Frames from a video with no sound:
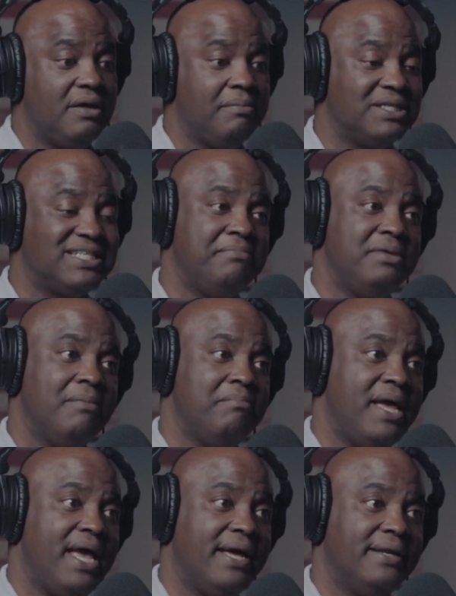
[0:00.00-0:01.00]
but to be a
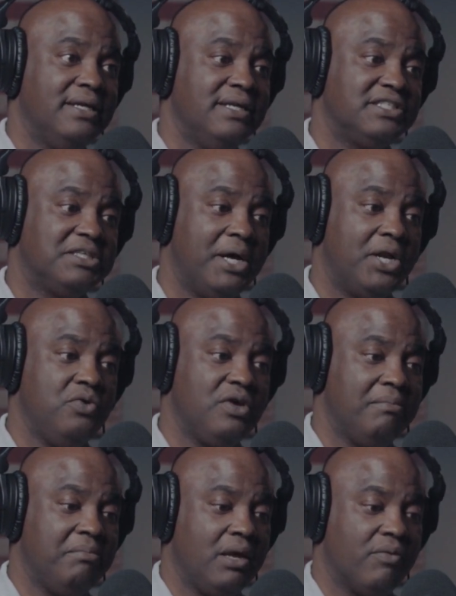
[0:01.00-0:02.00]
man, somebody who can be